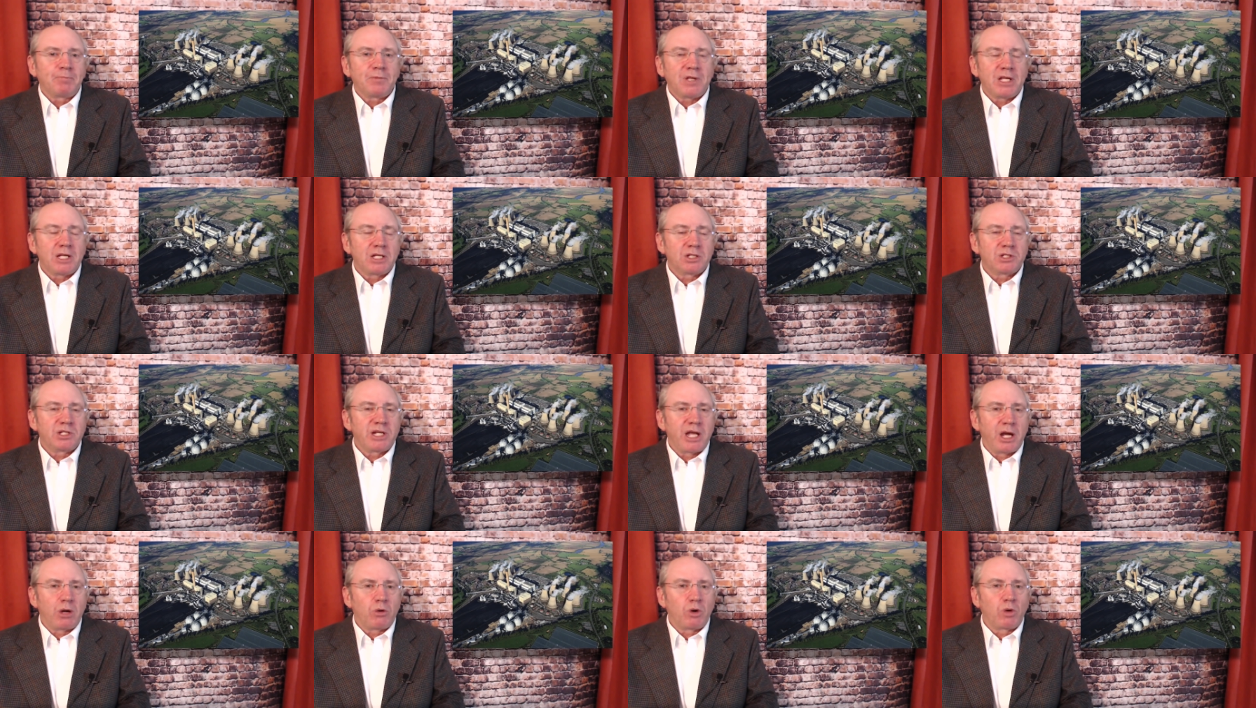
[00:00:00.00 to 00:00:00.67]
is
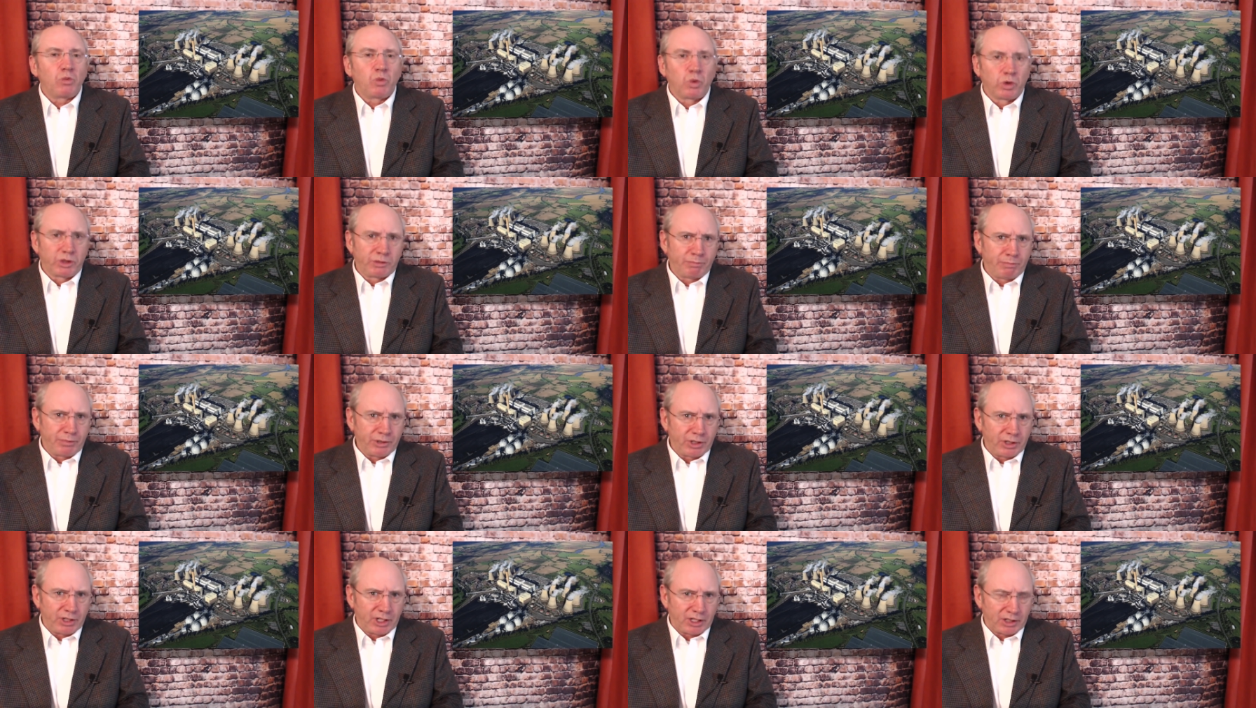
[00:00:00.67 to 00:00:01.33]
now a wood
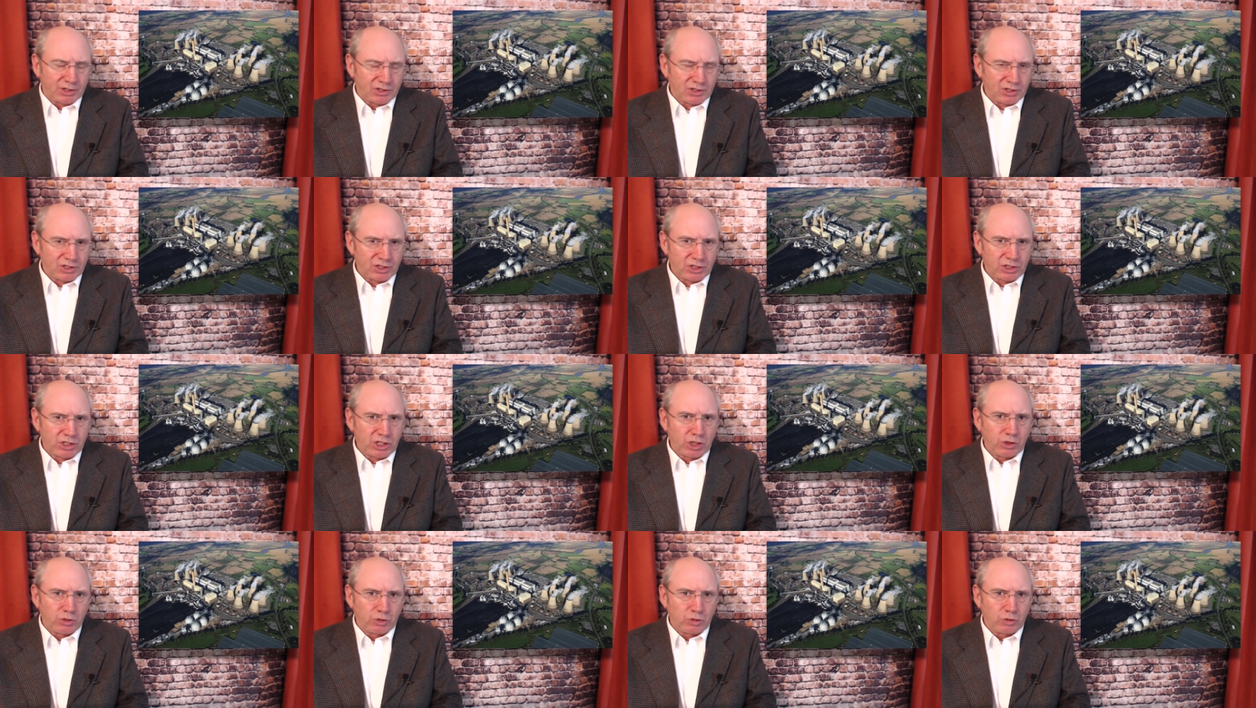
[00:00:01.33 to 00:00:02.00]
burning
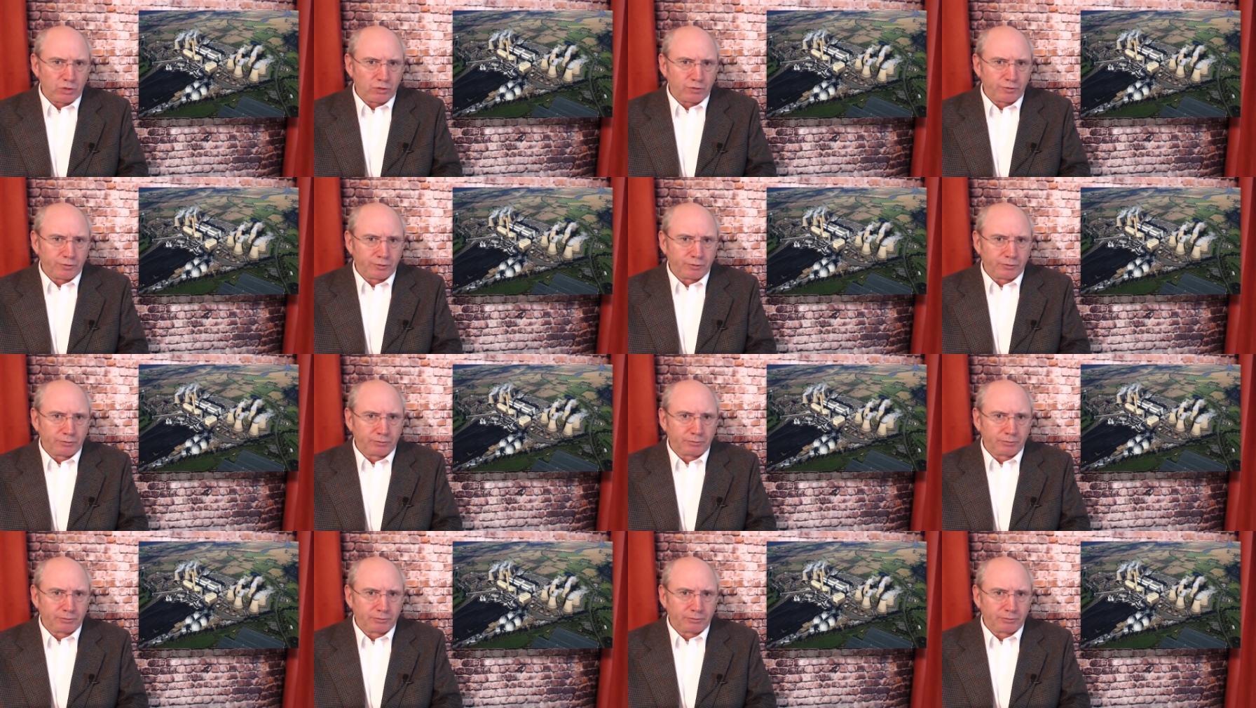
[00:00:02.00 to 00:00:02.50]
stove.